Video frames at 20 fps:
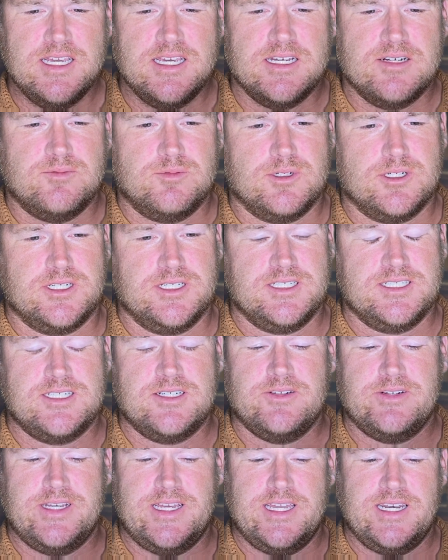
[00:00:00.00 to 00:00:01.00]
We're going to
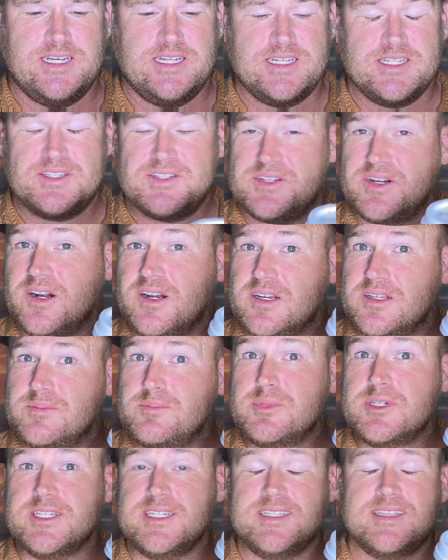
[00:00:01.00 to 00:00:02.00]
go ahead and get started,
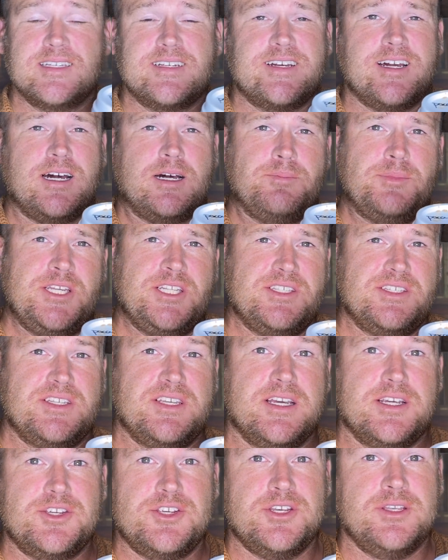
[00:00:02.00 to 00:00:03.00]
but in the comments
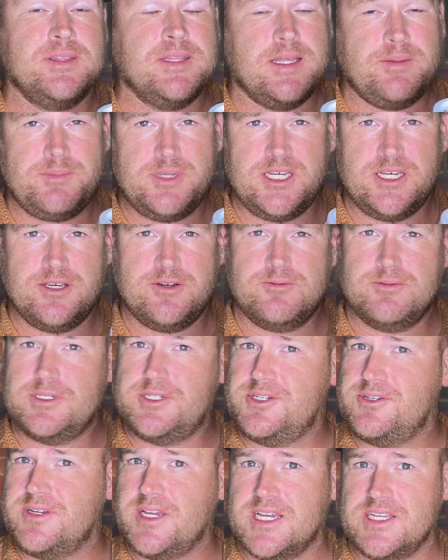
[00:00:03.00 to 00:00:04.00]
section, let me know
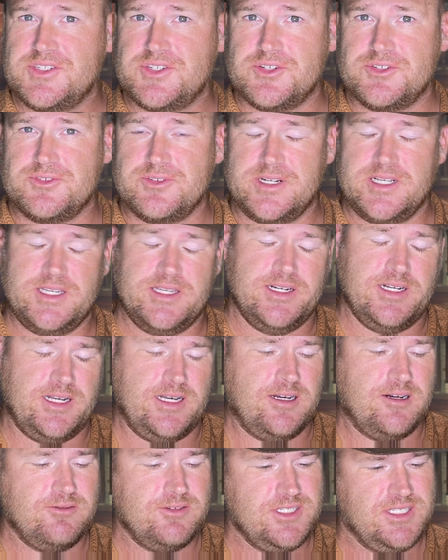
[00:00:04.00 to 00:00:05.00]
what you guys are drinking. I
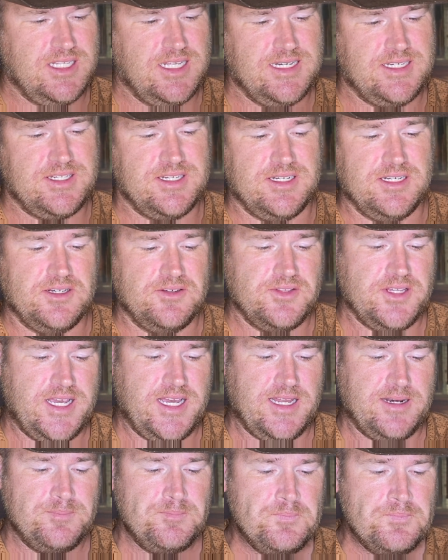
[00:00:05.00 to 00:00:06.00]
always like to know
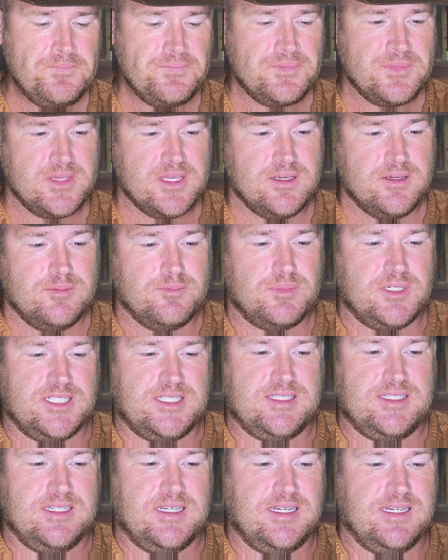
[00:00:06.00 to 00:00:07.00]
that.
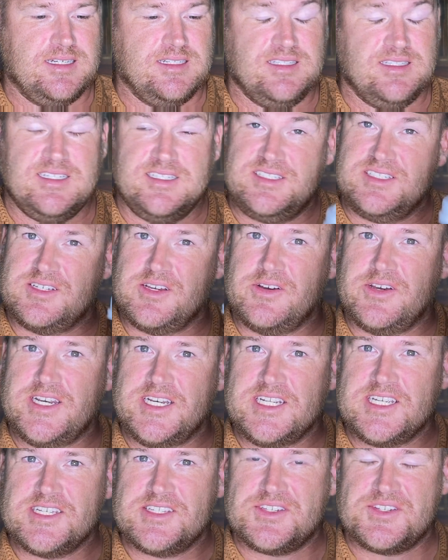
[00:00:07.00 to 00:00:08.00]
But let's go ahead and
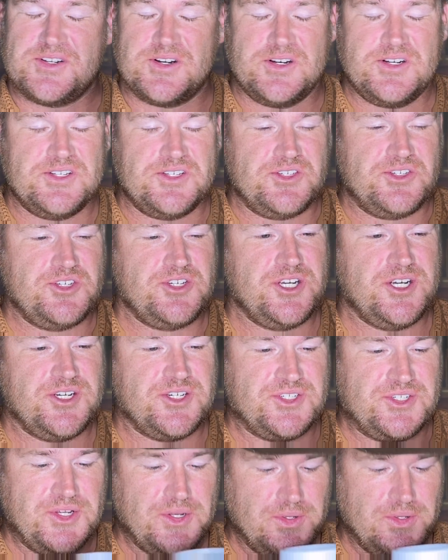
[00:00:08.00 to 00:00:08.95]
get started. Cheers.